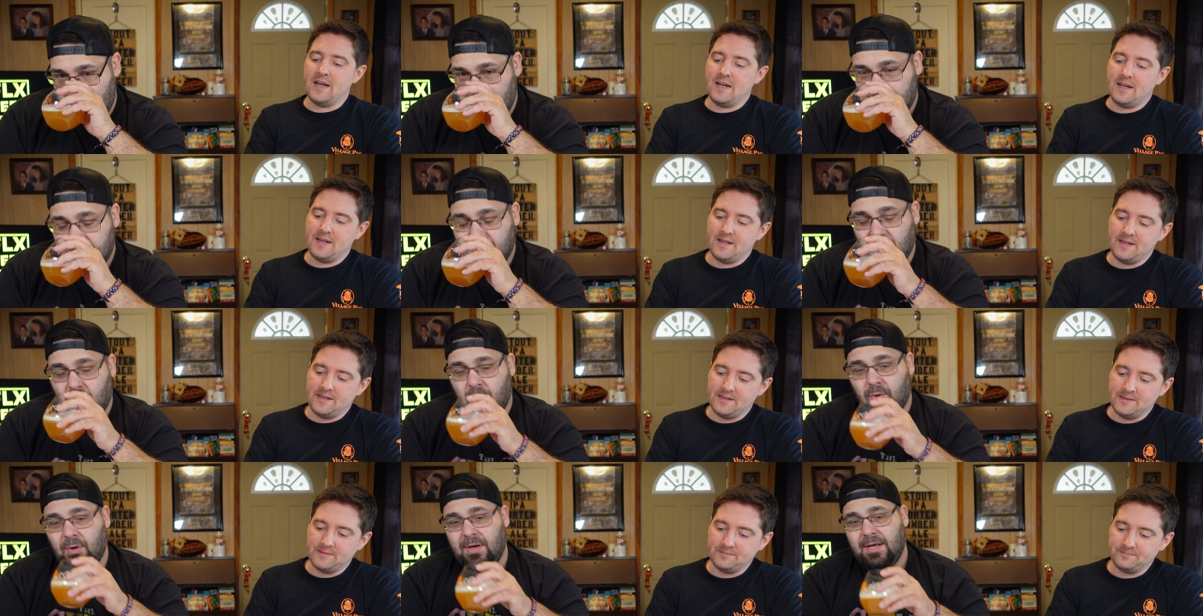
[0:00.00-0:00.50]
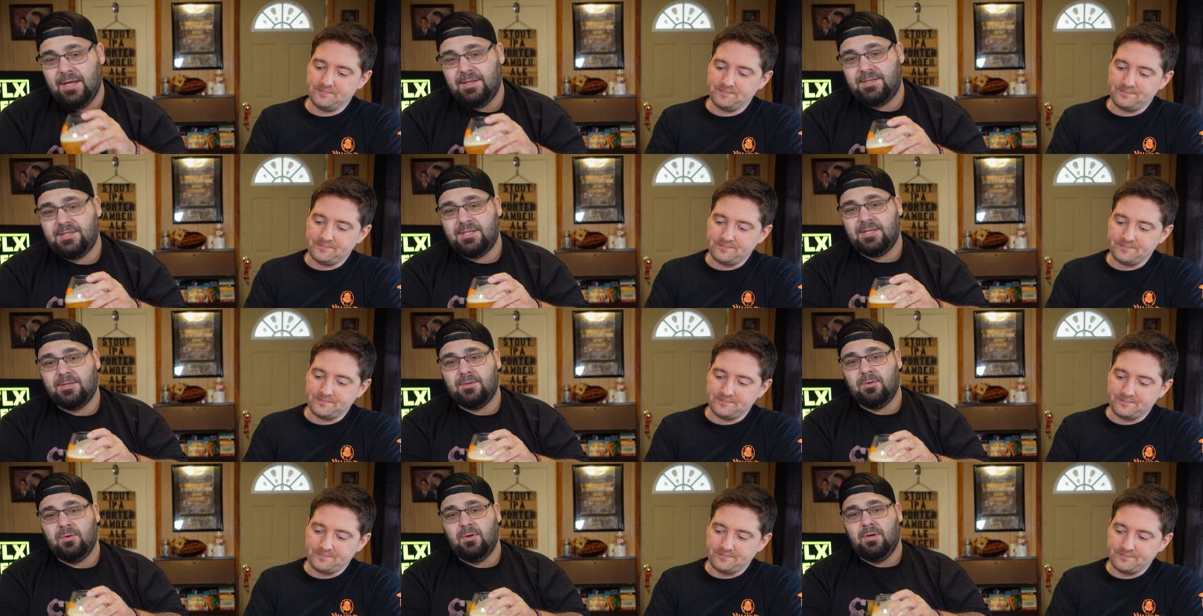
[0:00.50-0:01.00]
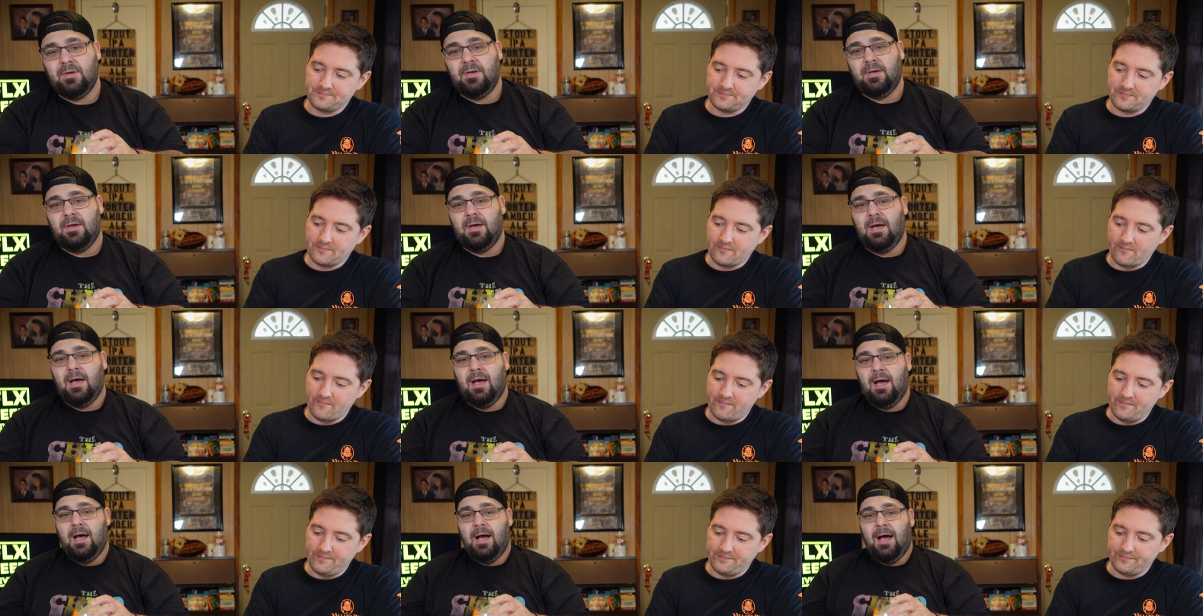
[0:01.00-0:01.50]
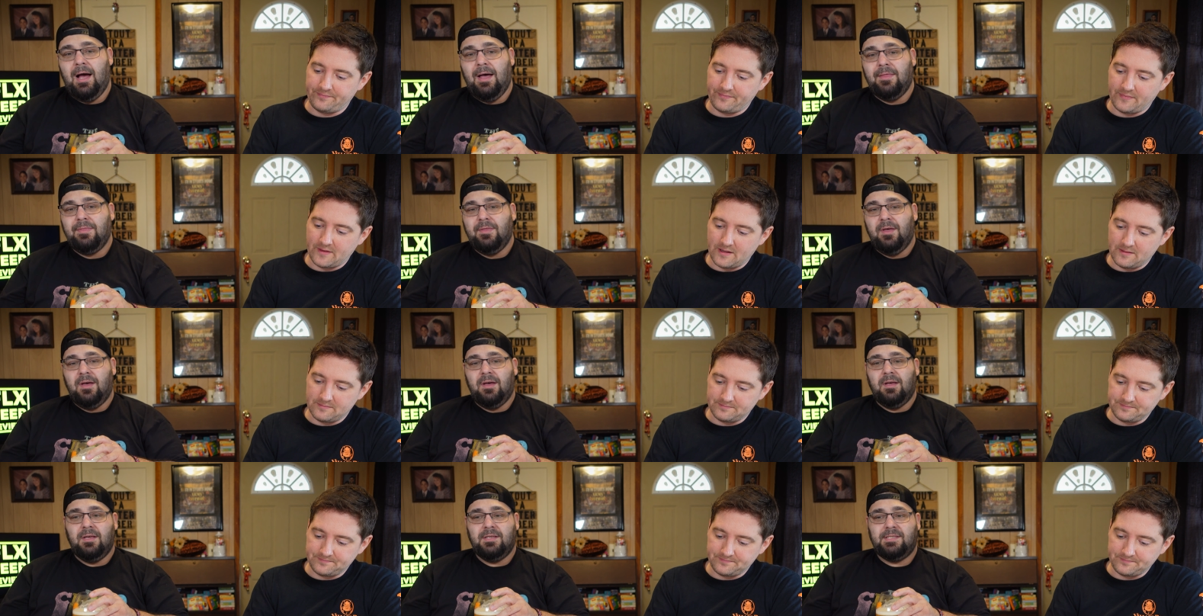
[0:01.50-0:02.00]
Speaker 1: So it's on
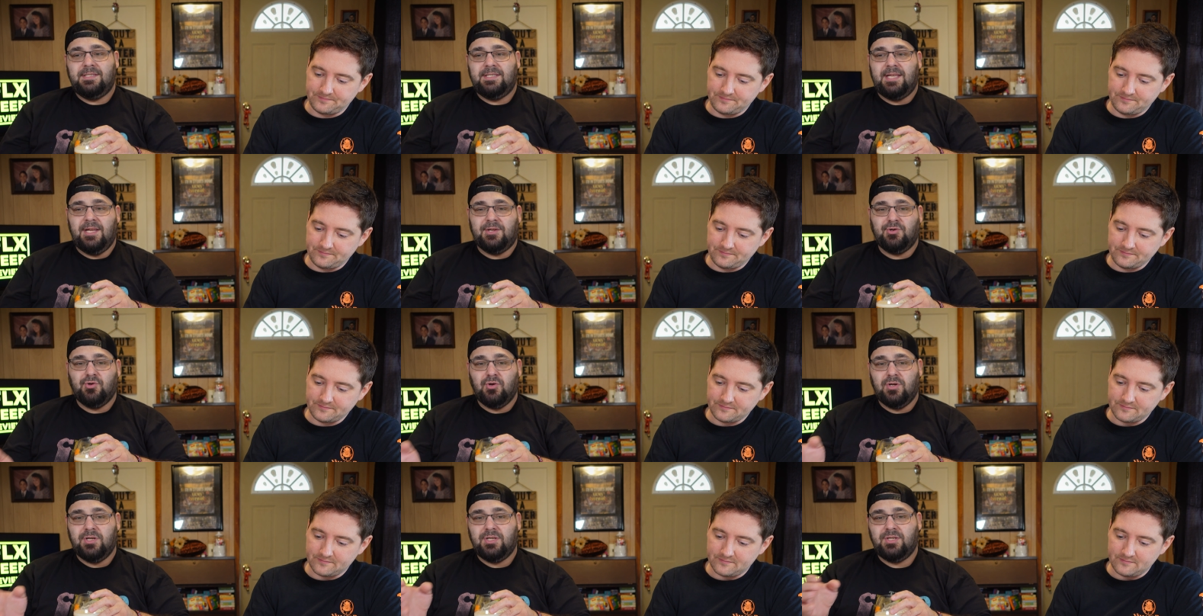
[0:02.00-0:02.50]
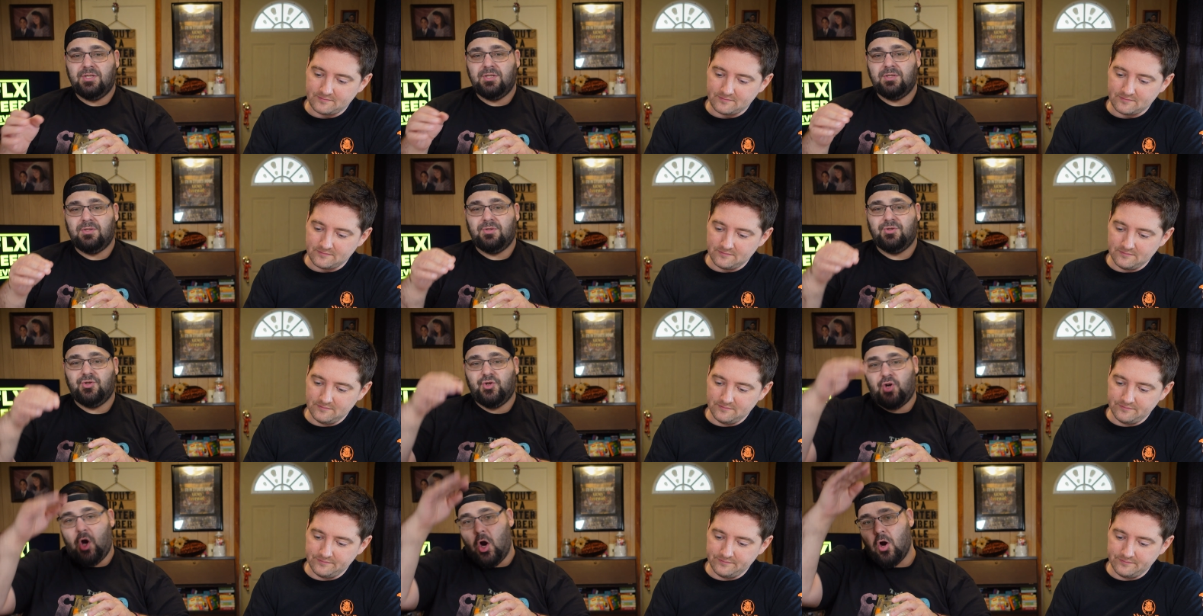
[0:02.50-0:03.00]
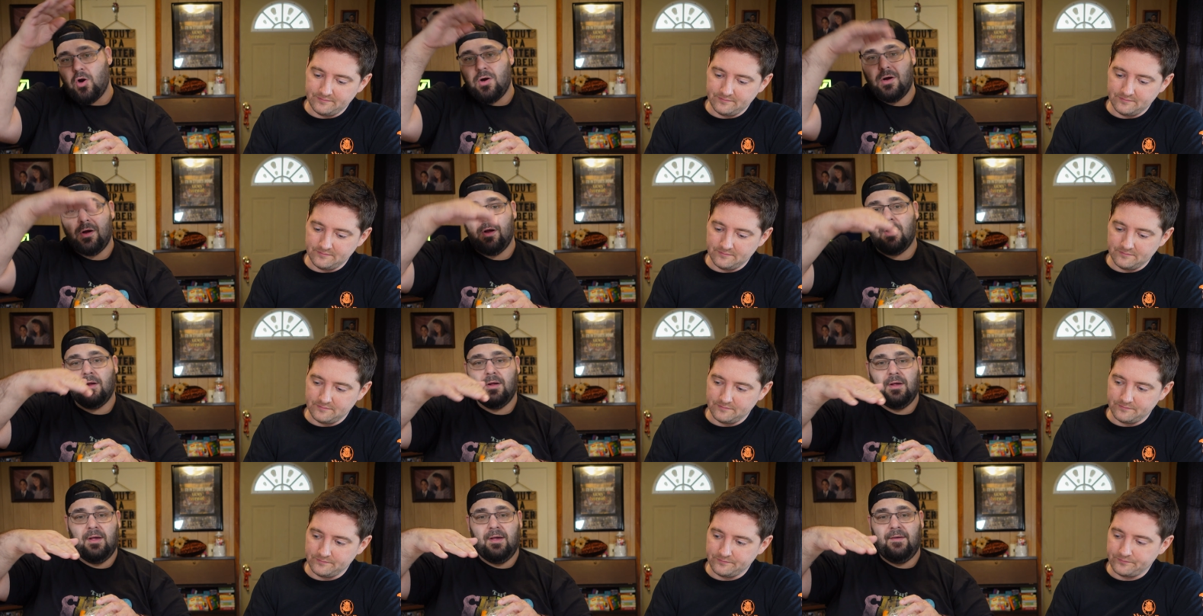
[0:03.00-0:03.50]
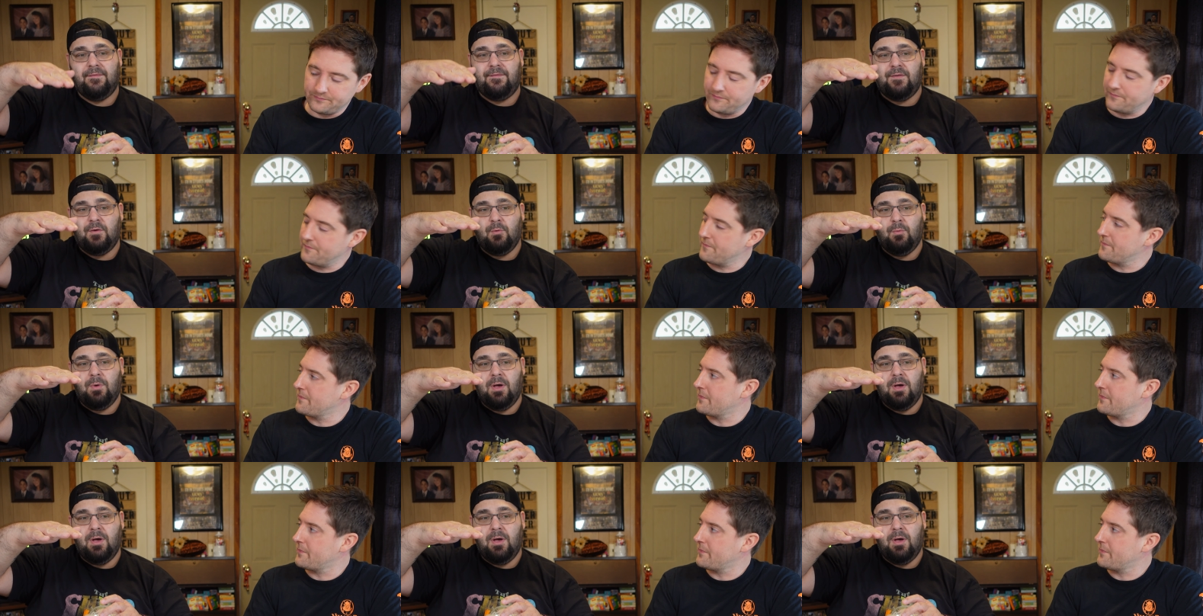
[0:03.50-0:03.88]
the citrus chart, if you